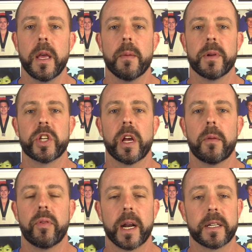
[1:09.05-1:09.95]
But shallow
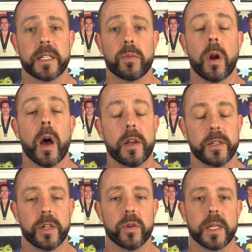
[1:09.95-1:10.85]
practice is what I used
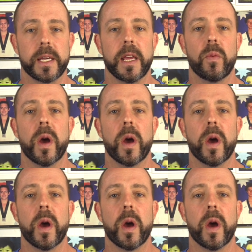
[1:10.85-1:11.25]
to do as a kid,